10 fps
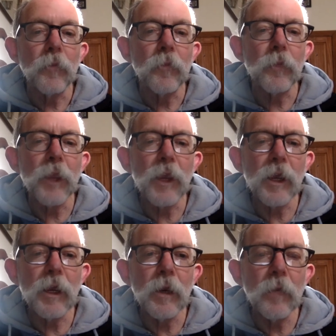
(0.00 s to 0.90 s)

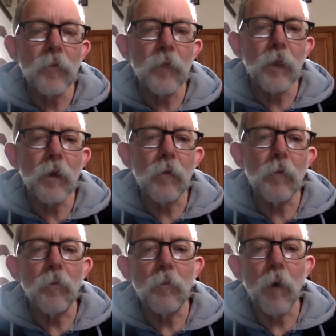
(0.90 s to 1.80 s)
Dean
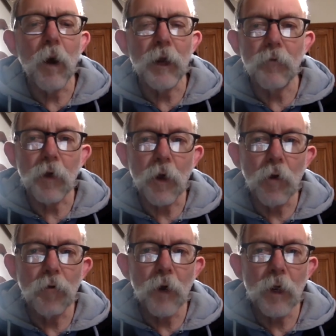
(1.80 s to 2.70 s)
might have a
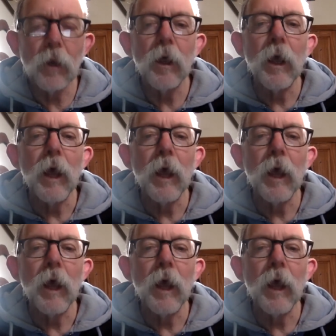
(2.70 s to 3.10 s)
girlfriend